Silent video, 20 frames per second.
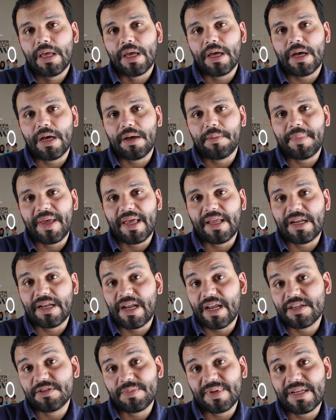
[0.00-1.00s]
And
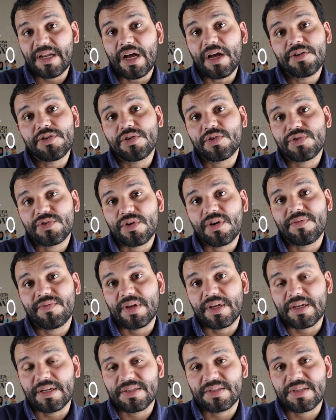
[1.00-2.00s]
it has been
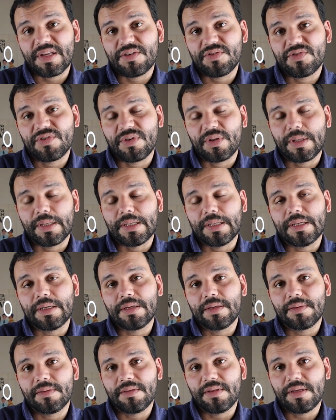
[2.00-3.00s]
underserving,
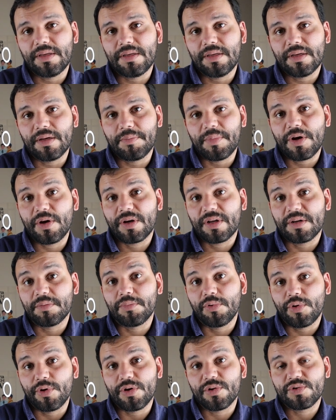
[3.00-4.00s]
essentially, the American
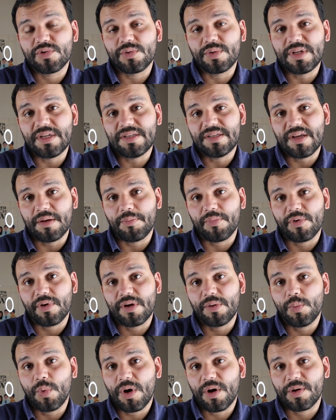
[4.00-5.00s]
employers who need
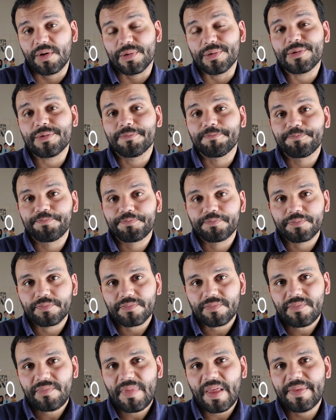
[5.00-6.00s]
temporary workers.
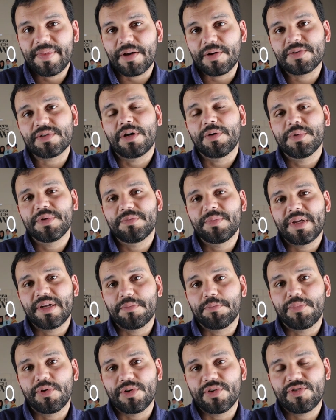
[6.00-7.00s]
There's always been
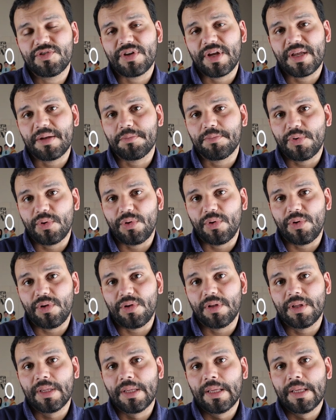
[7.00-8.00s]
a push and
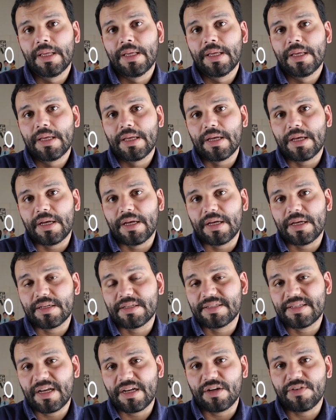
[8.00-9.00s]
pull
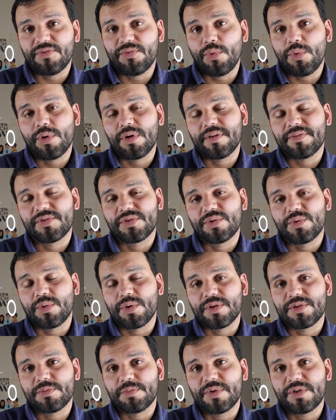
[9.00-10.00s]
tug-of-war of
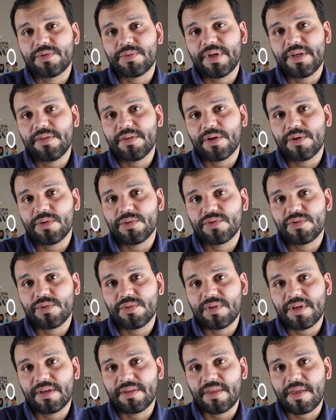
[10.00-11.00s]
sorts between those who
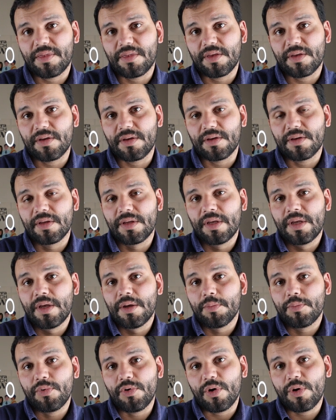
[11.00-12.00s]
think that the
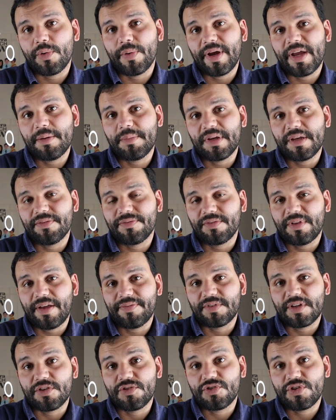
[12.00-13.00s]
program, if
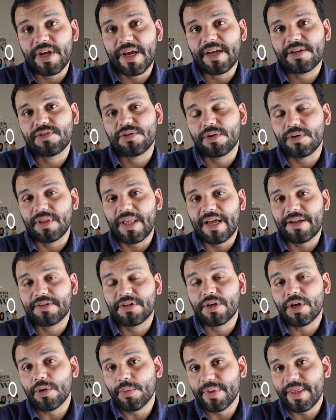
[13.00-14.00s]
left unchecked or
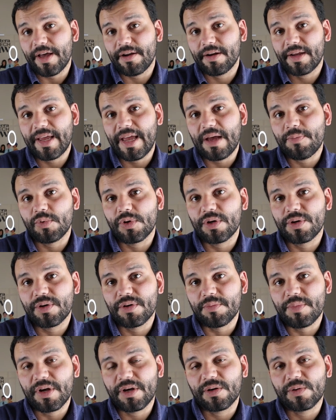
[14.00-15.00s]
allowed to go without a cap, would
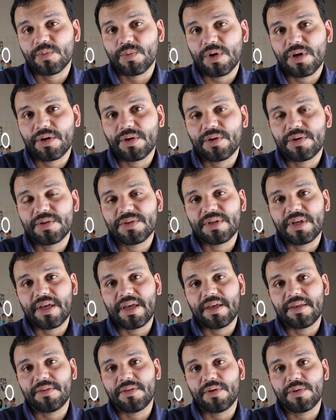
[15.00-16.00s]
hurt American workers,
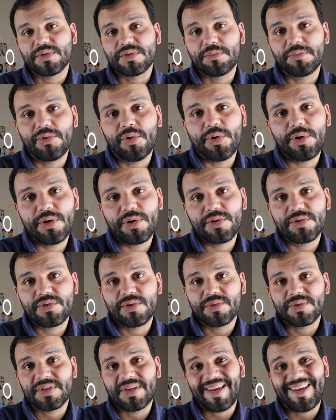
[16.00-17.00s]
and those employers
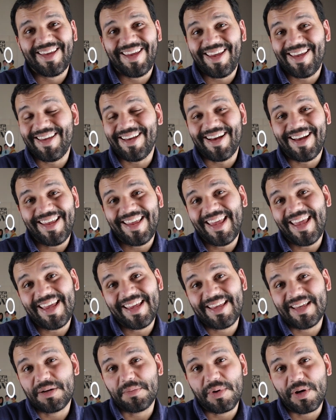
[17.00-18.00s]
who say, hey, I
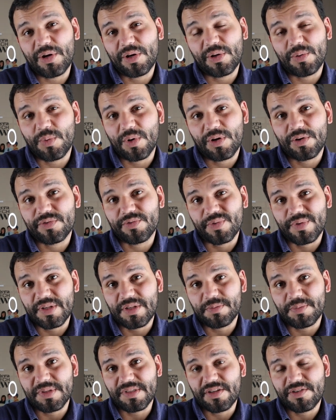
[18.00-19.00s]
can't get American workers for
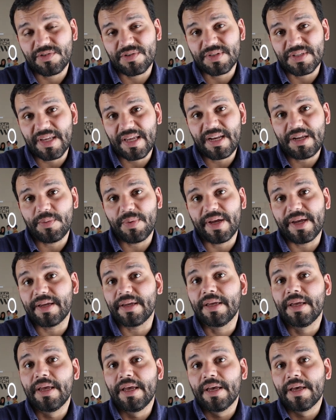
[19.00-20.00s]
these positions
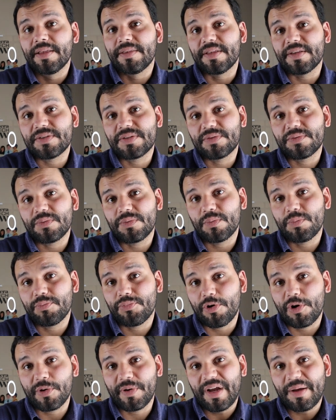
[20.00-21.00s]
anyway. This
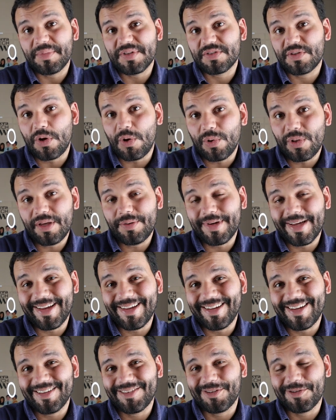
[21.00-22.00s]
program is the only way
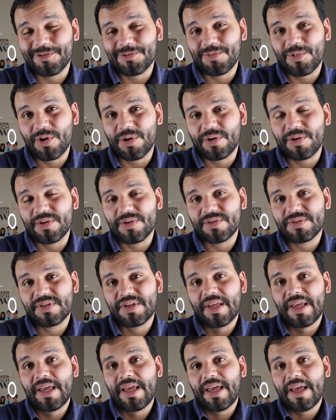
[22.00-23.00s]
I can get those
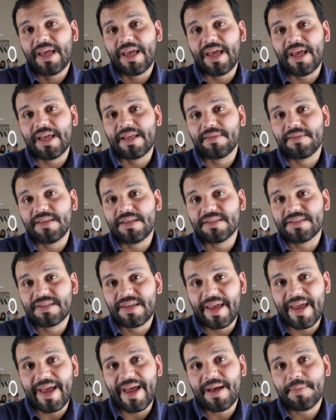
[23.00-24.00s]
workers, and these
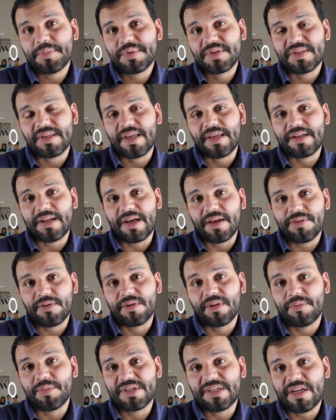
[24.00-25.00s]
caps and
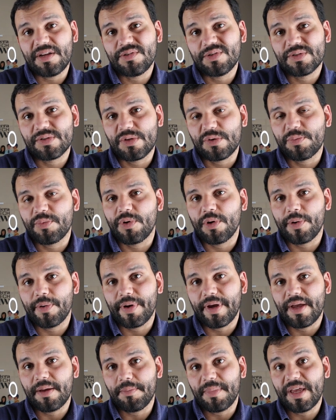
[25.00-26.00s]
other limitations of the
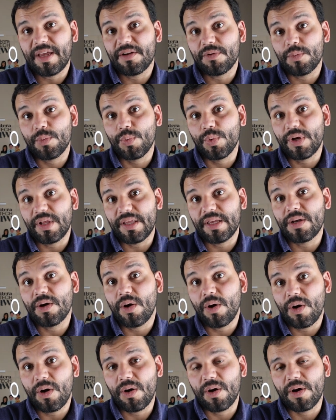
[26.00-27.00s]
program make it really
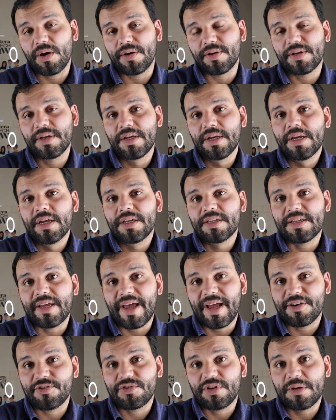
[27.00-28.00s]
hard to
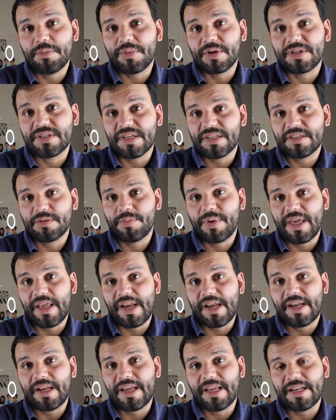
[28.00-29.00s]
actually participate
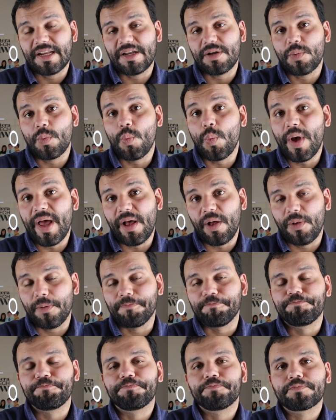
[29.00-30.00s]
in it well.